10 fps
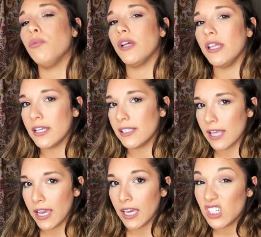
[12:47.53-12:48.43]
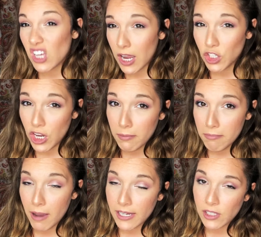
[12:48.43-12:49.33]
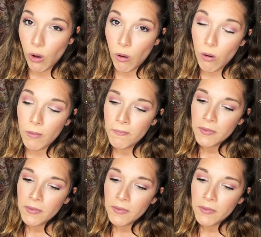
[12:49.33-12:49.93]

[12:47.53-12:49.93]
really is like touching my soul